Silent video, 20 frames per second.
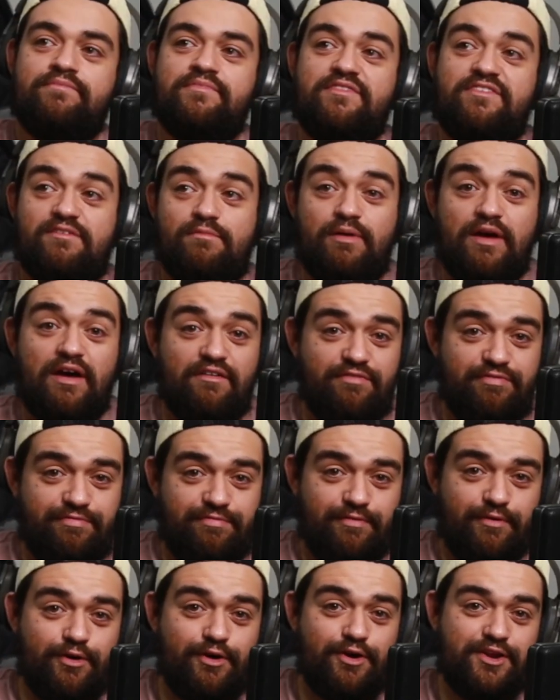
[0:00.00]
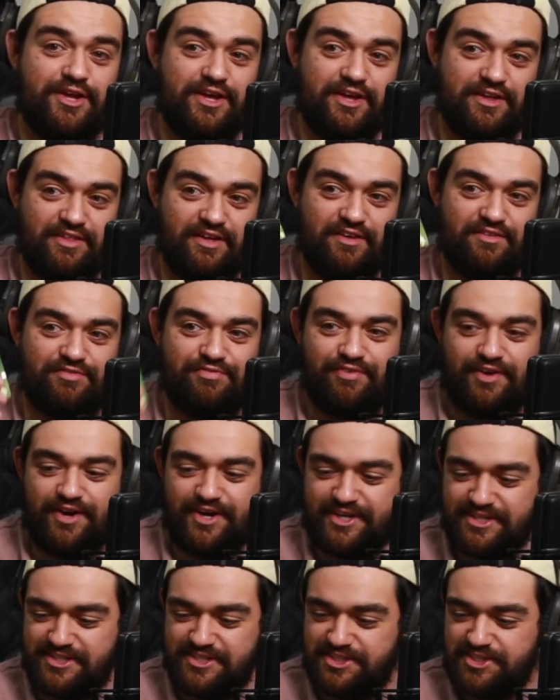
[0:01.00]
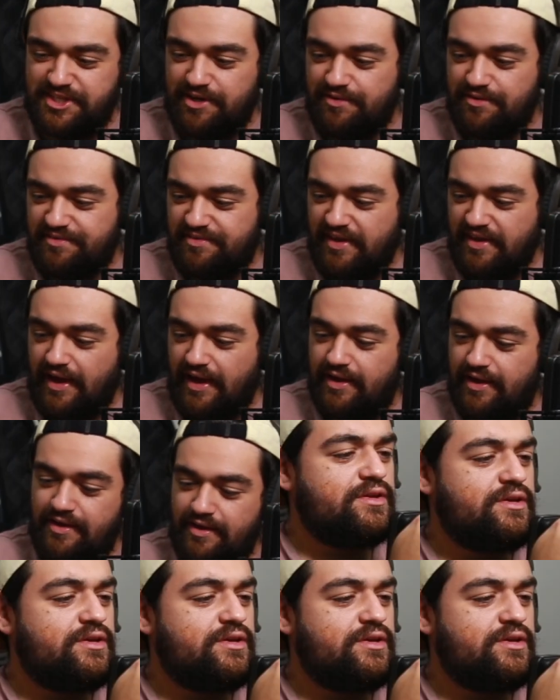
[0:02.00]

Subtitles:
It's about 30 of these fucking gels, eh?